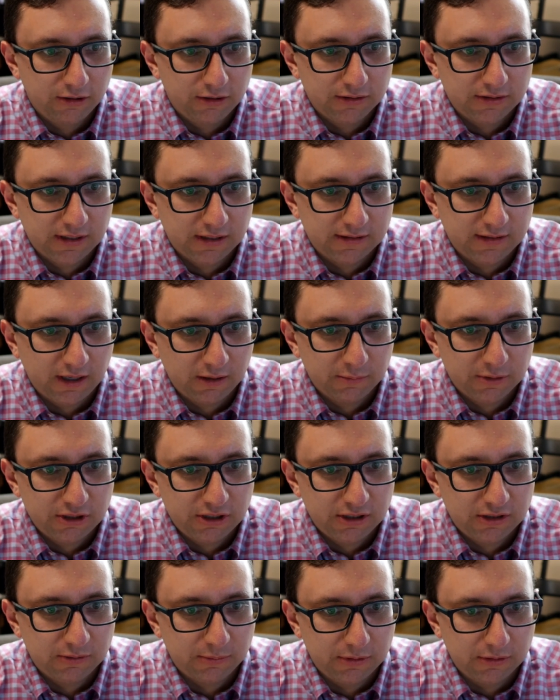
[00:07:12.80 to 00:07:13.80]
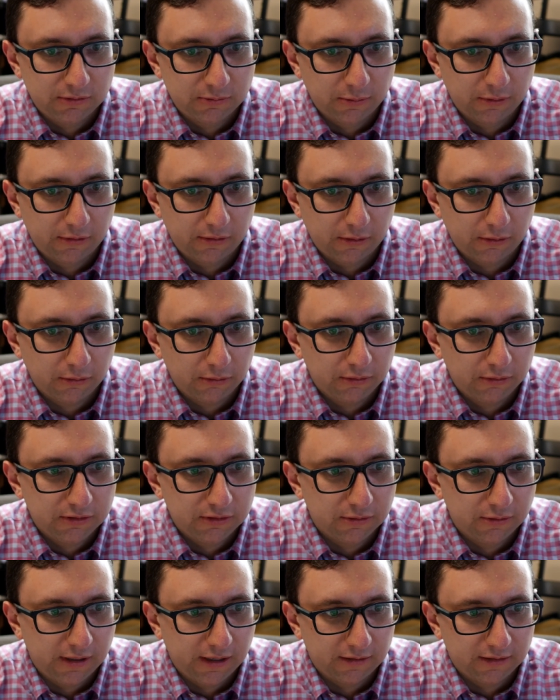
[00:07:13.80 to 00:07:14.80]
I know you said sound machines. We used one with our
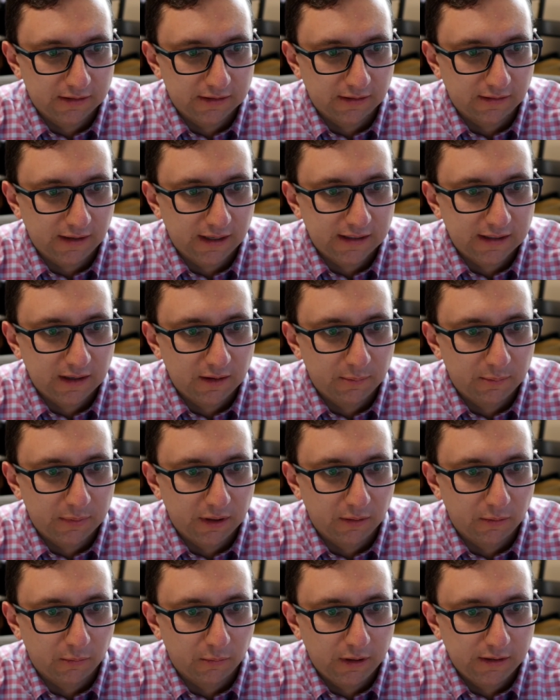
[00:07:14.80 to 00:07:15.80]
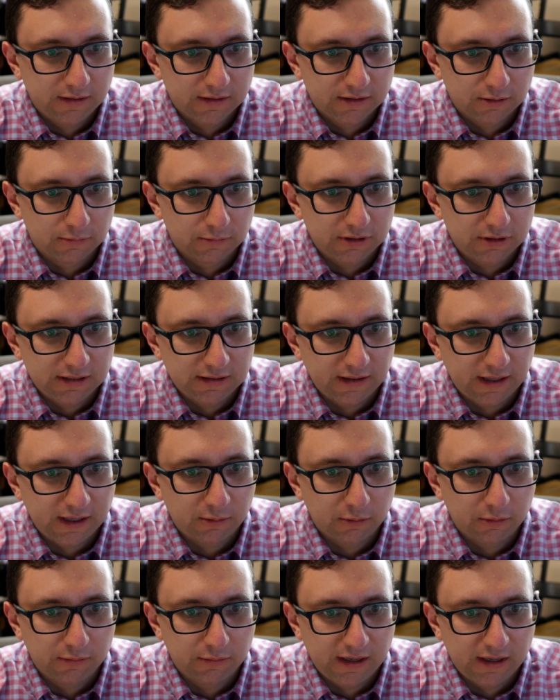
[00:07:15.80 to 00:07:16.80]
oldest, who now doesn't like it, but what does a
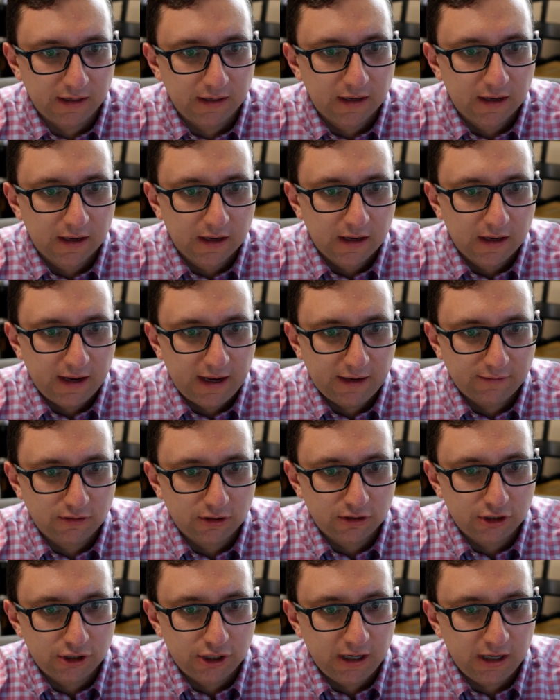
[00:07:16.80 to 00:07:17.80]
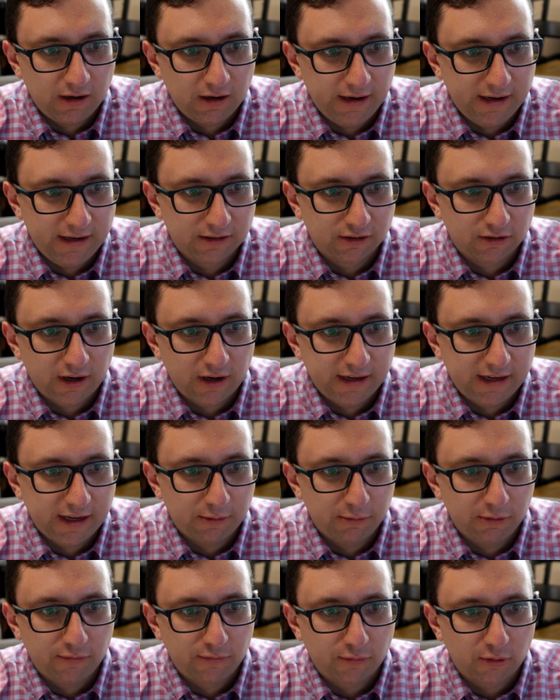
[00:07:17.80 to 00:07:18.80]
routine like when they have to share and
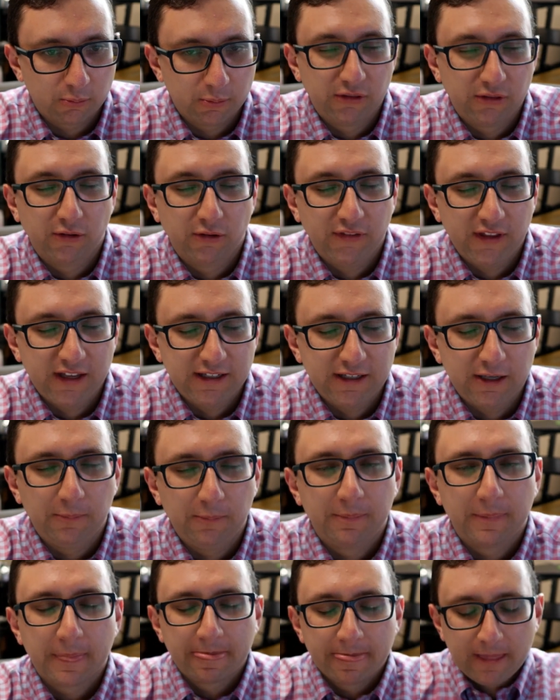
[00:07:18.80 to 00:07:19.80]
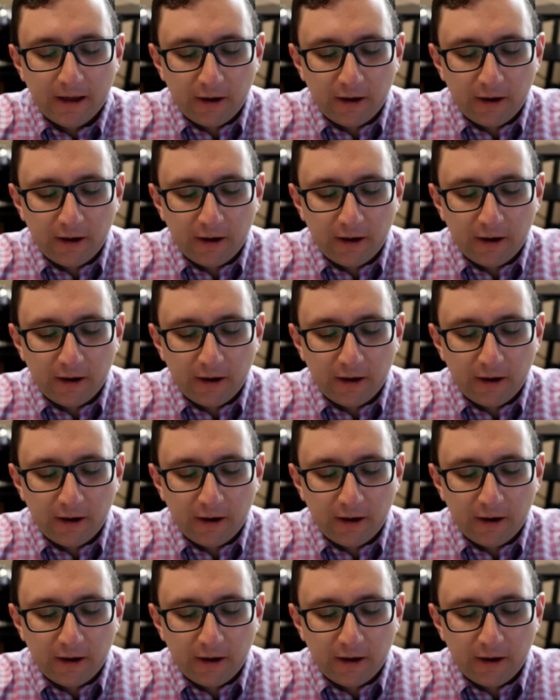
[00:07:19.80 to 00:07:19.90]
cry it out with a 4-month-old? Thank you.